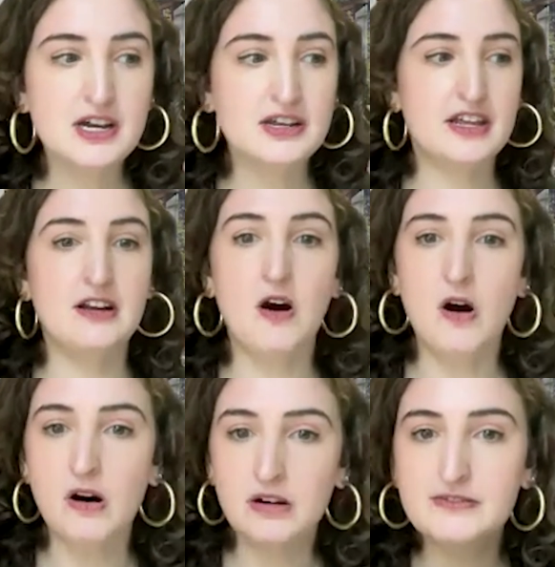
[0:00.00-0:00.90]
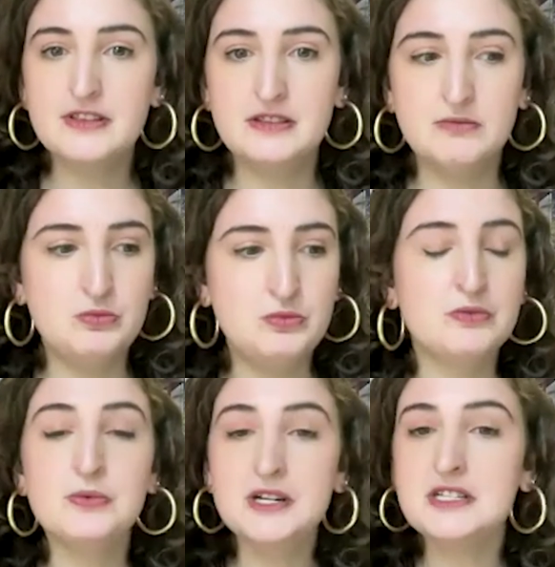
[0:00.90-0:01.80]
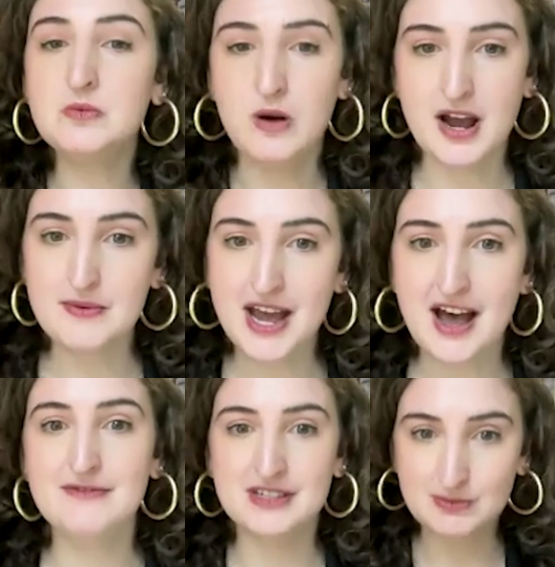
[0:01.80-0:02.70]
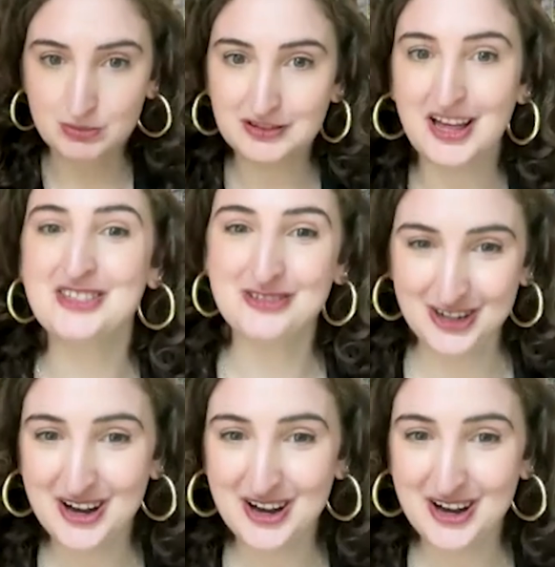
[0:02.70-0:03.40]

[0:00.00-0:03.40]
then all of the reason why we have this plethora